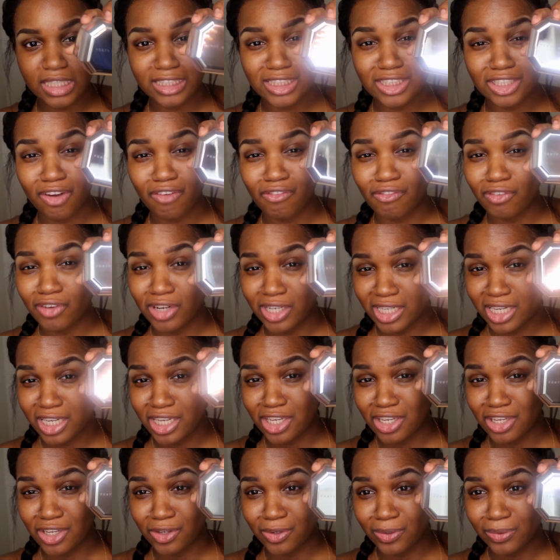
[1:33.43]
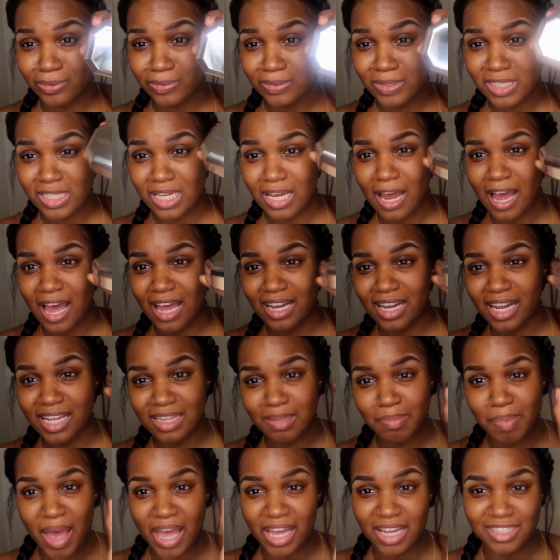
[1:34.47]
It's really cute. I
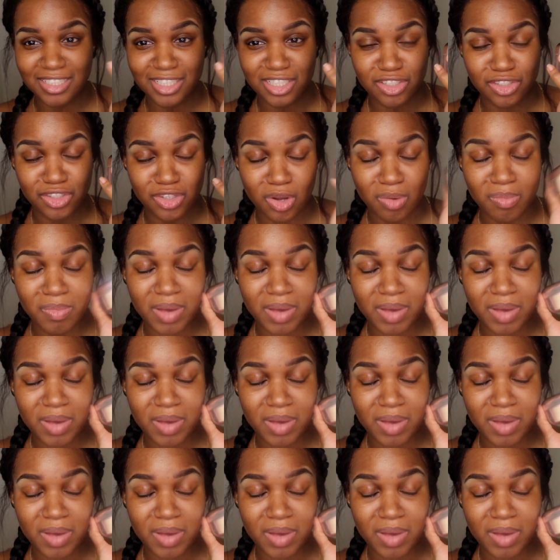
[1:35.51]
like the packaging so